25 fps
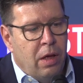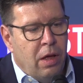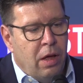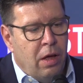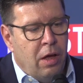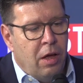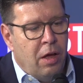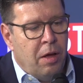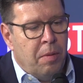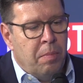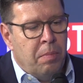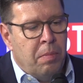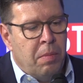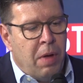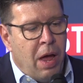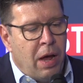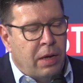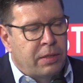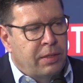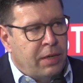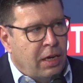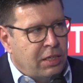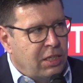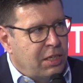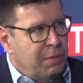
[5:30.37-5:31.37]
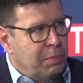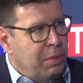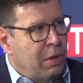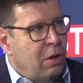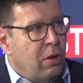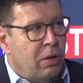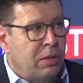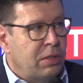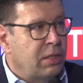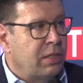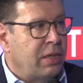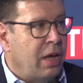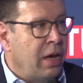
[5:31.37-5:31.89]
accessible
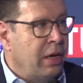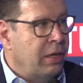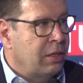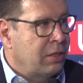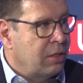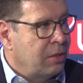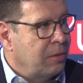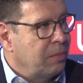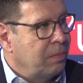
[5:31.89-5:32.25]
on site.